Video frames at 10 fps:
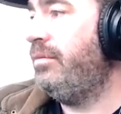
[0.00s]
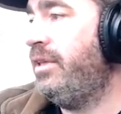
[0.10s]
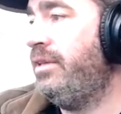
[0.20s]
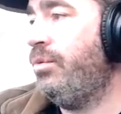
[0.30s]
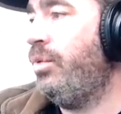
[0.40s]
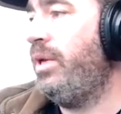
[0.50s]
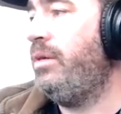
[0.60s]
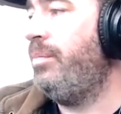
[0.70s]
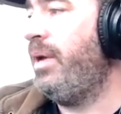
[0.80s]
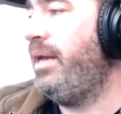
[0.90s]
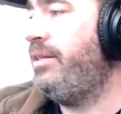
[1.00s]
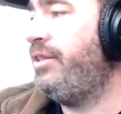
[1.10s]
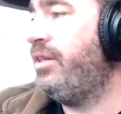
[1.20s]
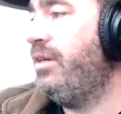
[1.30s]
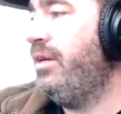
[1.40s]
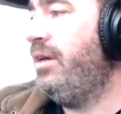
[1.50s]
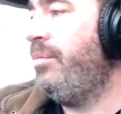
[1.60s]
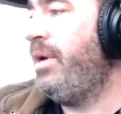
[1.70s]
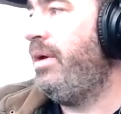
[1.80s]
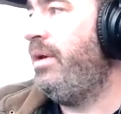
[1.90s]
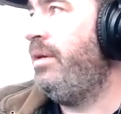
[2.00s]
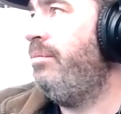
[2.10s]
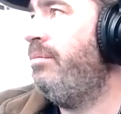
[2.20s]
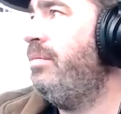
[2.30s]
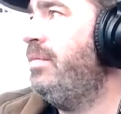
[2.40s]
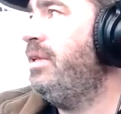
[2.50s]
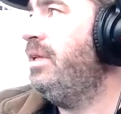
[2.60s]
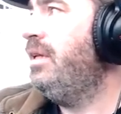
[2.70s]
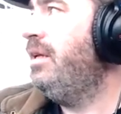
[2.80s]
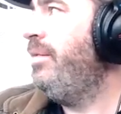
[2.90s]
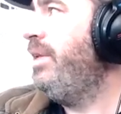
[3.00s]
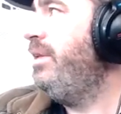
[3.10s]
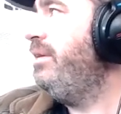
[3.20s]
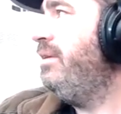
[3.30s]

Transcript: there's a wiki page about him. I mean,